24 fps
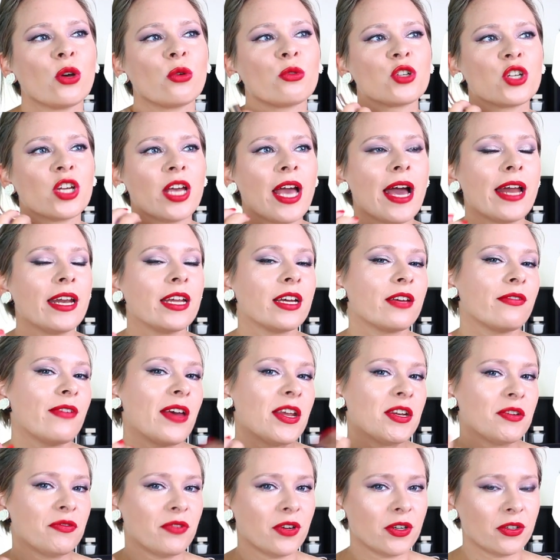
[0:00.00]
oceanic
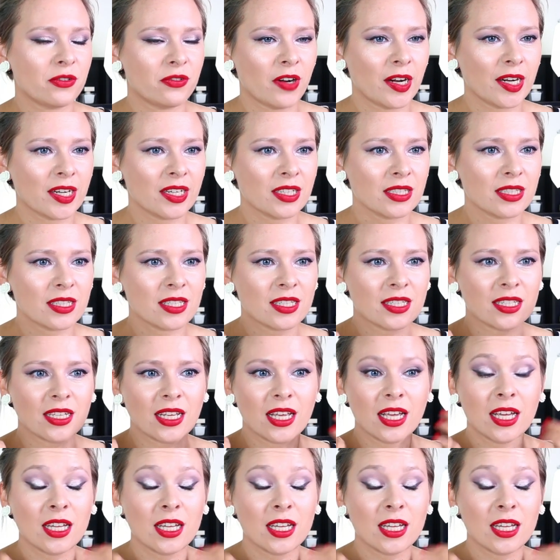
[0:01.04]
vetiver fragrance.